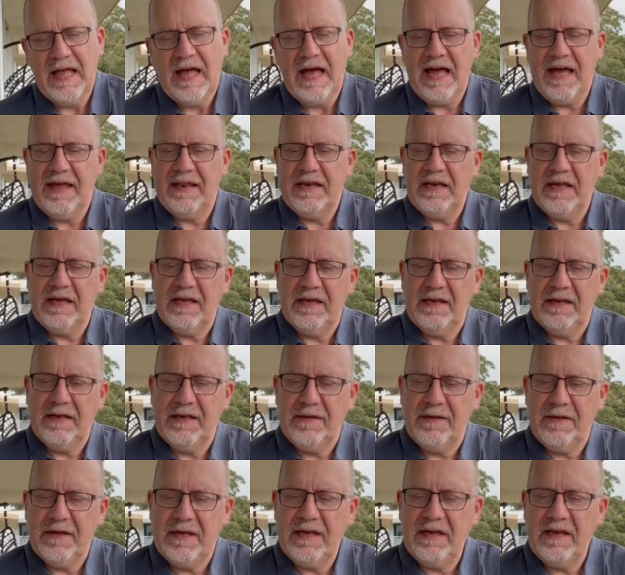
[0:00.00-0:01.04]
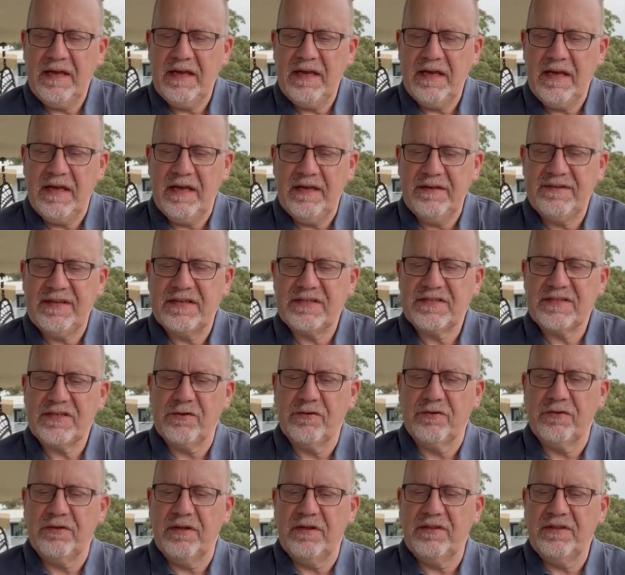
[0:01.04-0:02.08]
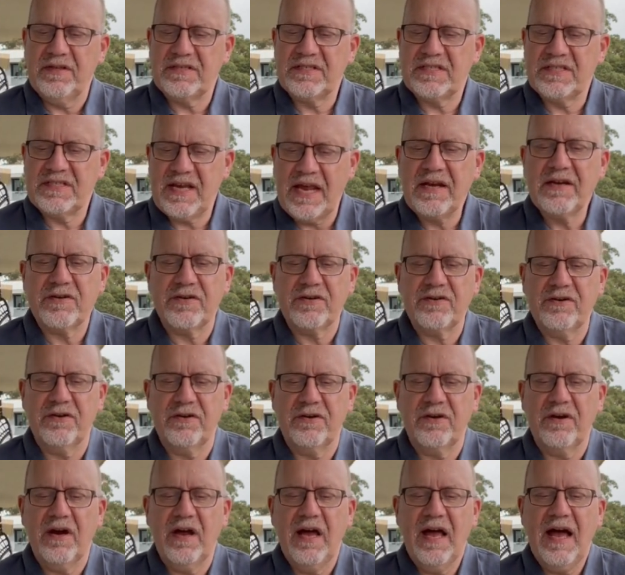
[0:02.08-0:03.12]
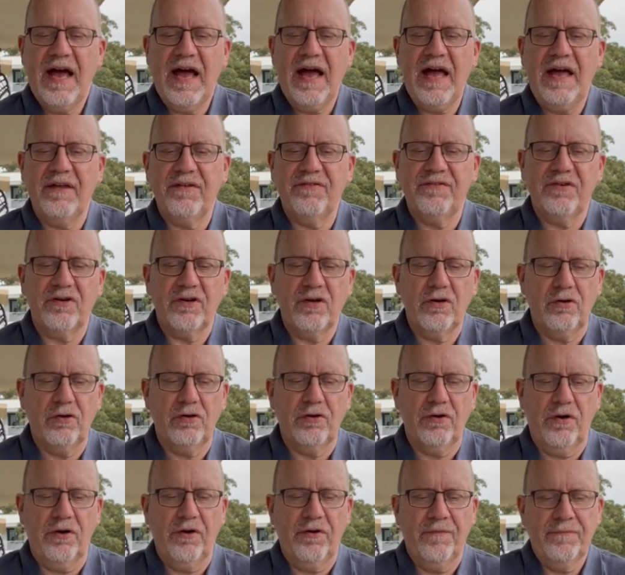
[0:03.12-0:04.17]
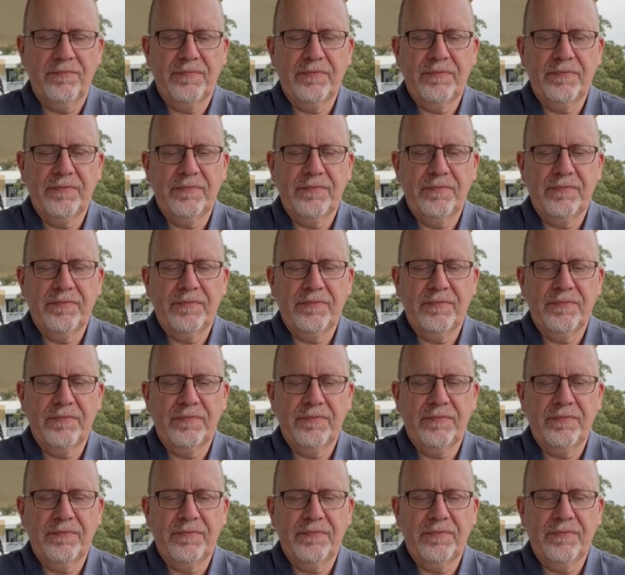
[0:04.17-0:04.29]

And he says, the center has gone.